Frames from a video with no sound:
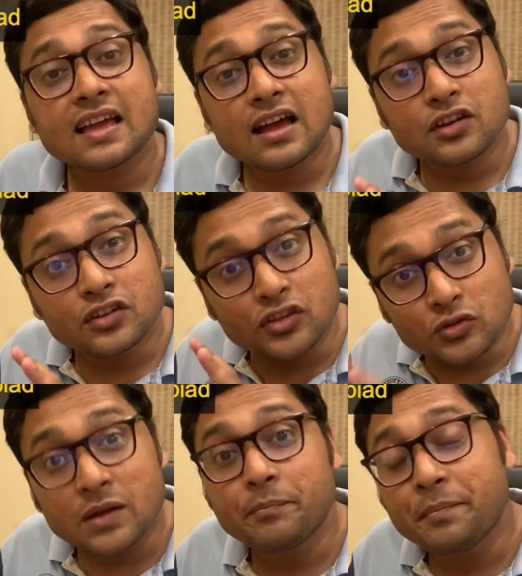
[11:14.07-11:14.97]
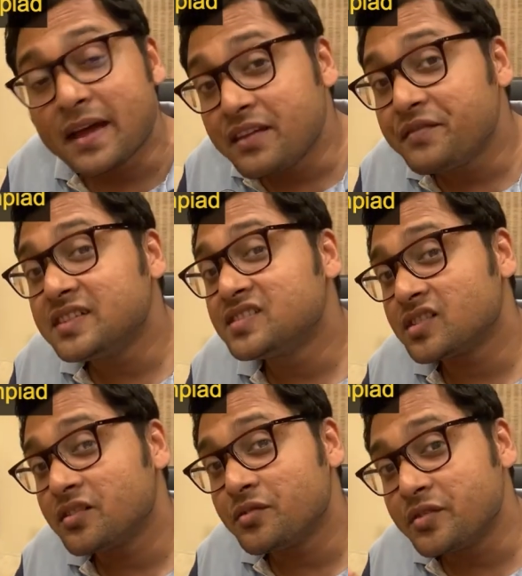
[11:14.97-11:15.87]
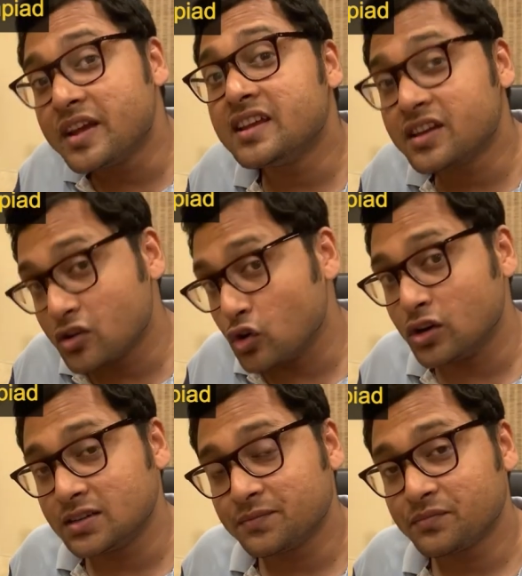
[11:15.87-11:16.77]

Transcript: though the benefits are really good,